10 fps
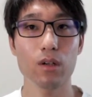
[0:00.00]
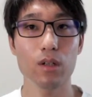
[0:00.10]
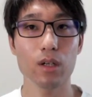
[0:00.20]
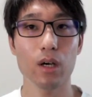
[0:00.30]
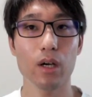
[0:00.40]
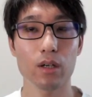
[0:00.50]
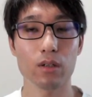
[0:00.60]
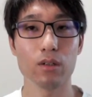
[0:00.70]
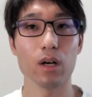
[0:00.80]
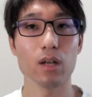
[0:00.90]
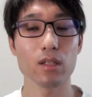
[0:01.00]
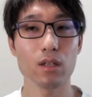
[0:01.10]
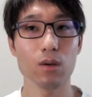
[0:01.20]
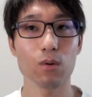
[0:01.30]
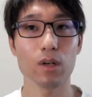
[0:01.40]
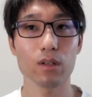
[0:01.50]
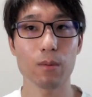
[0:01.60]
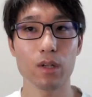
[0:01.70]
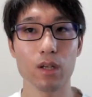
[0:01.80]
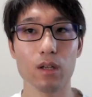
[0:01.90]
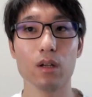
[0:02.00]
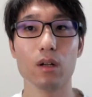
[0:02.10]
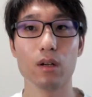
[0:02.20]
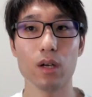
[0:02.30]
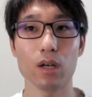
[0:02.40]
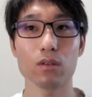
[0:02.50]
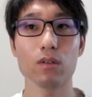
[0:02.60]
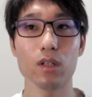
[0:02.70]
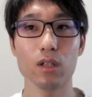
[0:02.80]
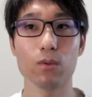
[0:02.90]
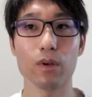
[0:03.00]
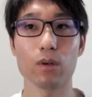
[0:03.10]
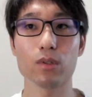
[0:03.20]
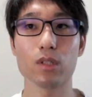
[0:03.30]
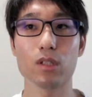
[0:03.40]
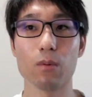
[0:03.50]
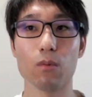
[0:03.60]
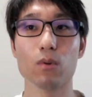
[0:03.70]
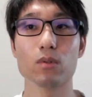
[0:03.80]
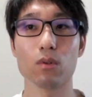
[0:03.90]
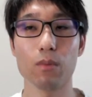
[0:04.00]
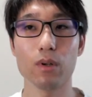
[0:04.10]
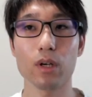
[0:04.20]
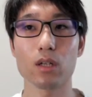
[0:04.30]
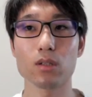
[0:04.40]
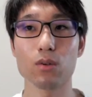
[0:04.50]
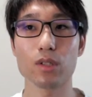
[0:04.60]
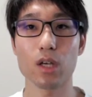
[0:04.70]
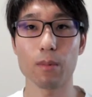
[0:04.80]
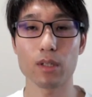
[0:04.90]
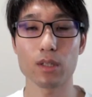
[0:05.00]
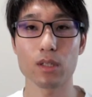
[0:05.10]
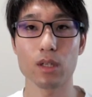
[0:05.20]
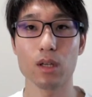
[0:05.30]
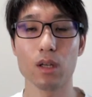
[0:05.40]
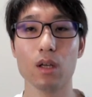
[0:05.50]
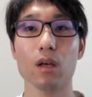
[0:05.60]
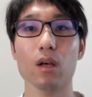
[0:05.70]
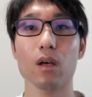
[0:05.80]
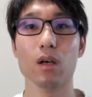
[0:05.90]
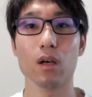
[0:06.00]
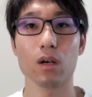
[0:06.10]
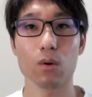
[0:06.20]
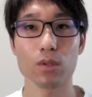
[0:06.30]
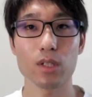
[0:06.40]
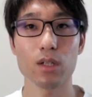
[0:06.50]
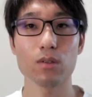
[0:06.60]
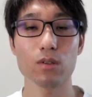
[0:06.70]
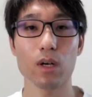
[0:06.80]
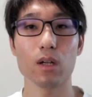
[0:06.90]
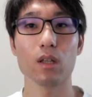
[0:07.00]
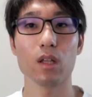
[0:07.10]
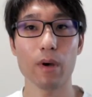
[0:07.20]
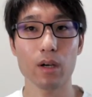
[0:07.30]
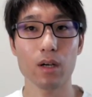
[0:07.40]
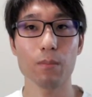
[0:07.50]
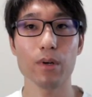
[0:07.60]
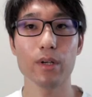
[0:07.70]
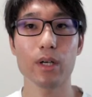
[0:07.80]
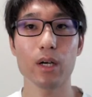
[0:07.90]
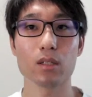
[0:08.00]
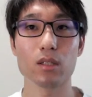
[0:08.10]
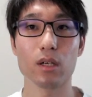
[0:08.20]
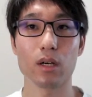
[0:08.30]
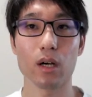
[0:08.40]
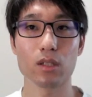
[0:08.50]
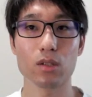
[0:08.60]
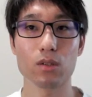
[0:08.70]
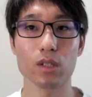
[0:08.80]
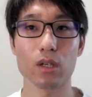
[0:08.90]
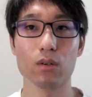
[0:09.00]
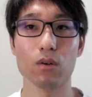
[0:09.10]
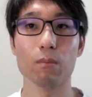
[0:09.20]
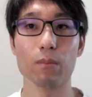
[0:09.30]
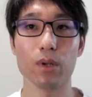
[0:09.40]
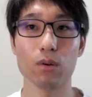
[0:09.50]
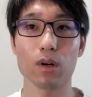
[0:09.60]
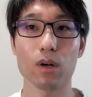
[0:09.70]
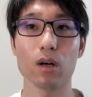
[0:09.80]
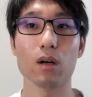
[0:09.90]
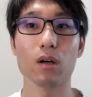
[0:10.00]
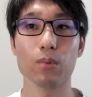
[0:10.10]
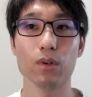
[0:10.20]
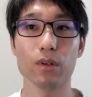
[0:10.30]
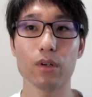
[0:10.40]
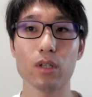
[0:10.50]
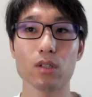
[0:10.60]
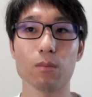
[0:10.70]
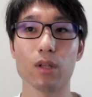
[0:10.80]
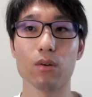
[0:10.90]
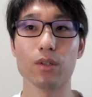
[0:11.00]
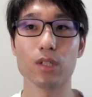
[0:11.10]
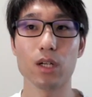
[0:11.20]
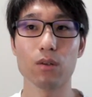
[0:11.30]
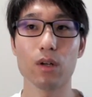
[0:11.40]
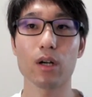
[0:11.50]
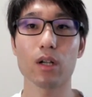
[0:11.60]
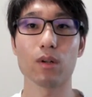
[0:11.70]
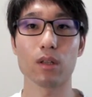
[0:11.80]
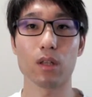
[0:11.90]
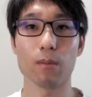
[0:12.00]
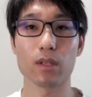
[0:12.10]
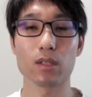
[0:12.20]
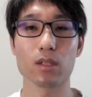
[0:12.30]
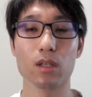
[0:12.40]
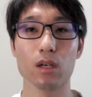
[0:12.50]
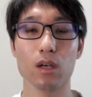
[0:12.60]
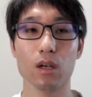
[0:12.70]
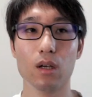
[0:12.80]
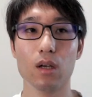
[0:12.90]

To make the refactoring as fast and safe as possible, we take full advantage of the React Native ecosystem. The diagram shows a series of steps from build to pull request when developing Demae-can App.